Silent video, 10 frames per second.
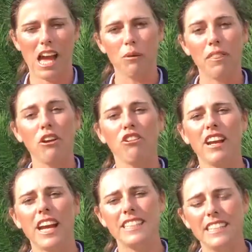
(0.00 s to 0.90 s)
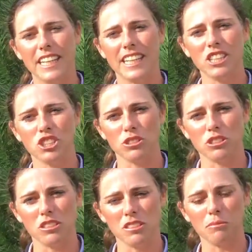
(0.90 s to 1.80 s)
without creating any
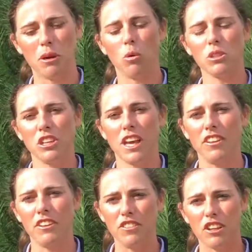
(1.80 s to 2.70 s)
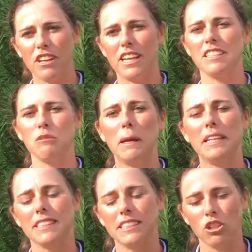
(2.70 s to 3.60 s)
issues, but also having a very
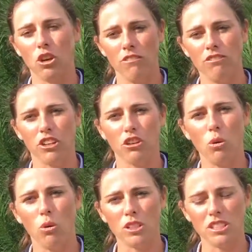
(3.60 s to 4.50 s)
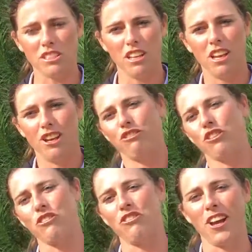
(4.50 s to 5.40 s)
independent, confident horse
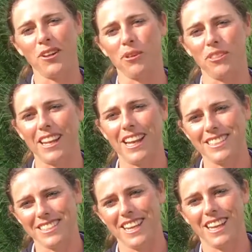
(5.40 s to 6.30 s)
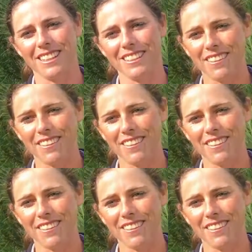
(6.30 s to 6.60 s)
for the final on the last day.